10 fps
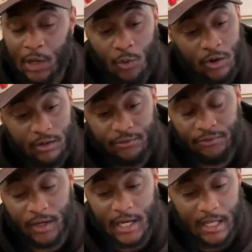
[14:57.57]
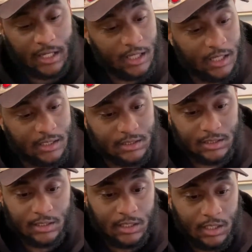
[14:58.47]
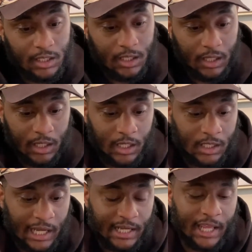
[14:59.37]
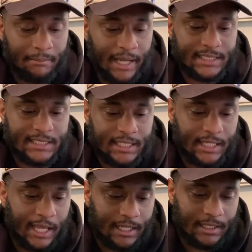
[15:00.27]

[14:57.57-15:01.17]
wore the fuck out of his. And I like my shit, like,